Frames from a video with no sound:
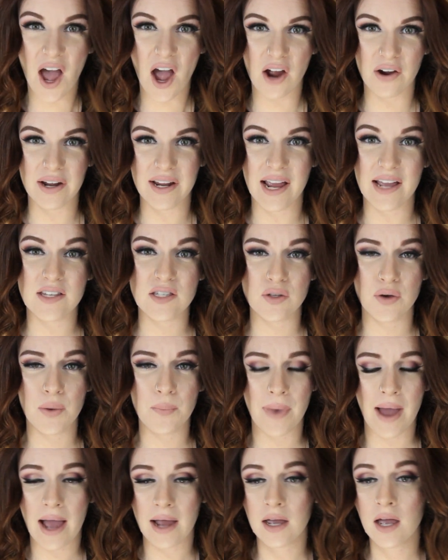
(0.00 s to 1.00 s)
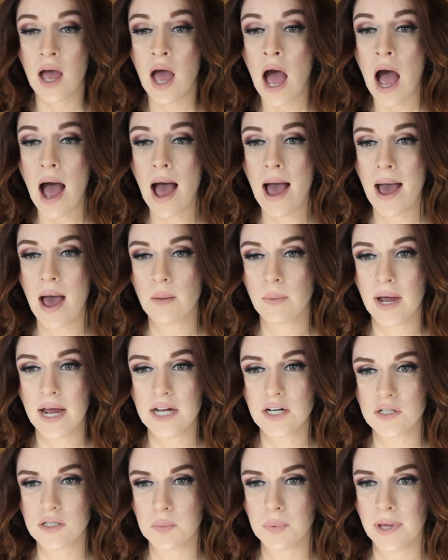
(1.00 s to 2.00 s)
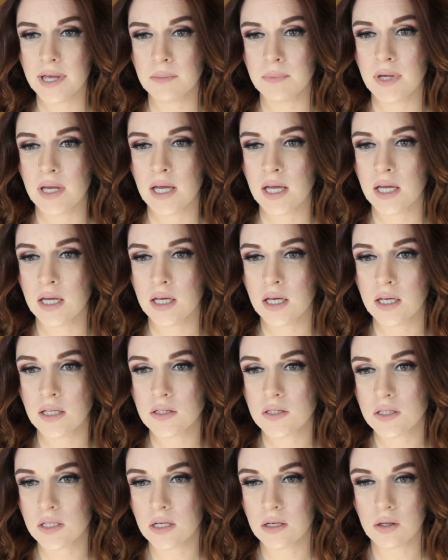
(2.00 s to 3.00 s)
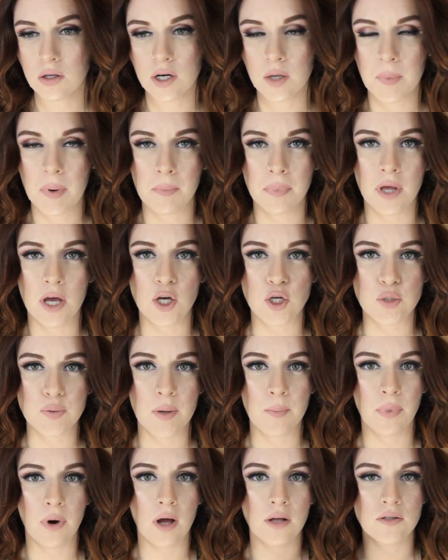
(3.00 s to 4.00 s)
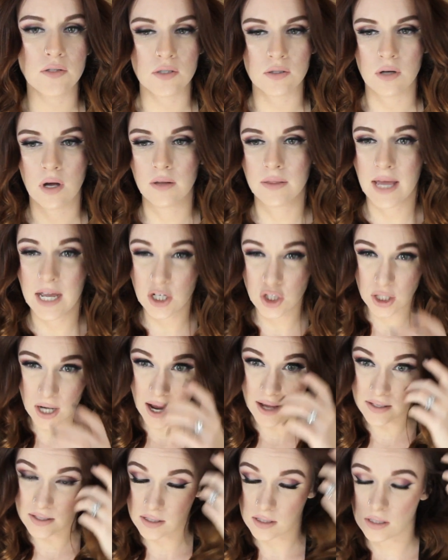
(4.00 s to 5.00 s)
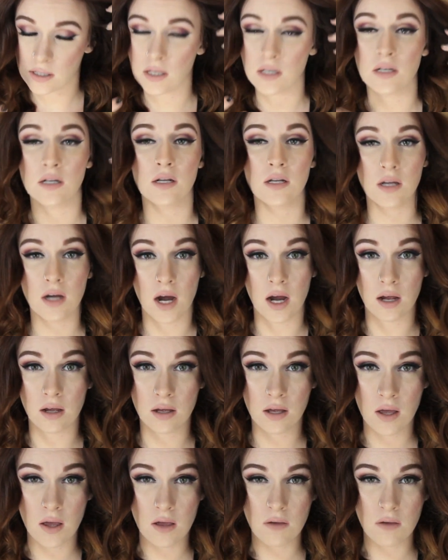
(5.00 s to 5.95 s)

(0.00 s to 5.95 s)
Alright guys, so I'm back. I just applied my concealer, my blush, my bronzer, all that jazz, and then I